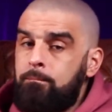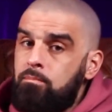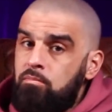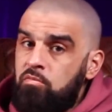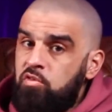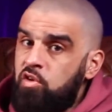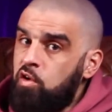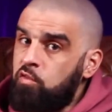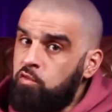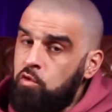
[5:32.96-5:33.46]

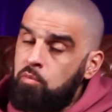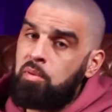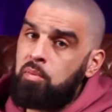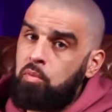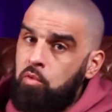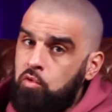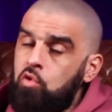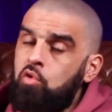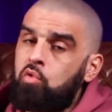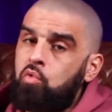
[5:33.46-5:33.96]
Very few
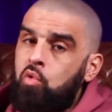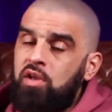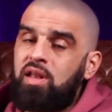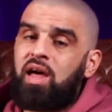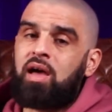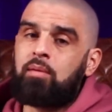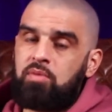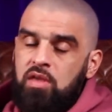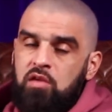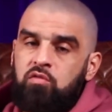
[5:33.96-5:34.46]
people know what
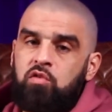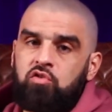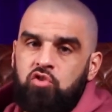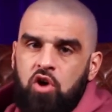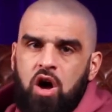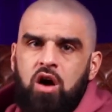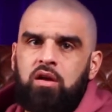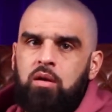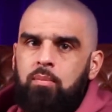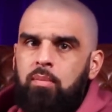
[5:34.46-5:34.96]
I'm even
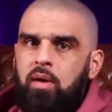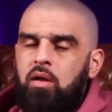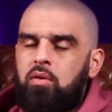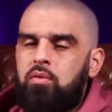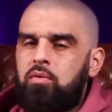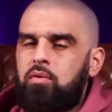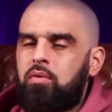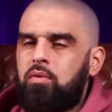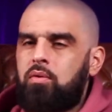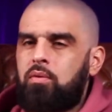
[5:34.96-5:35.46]
talking
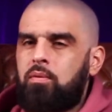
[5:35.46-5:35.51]
about.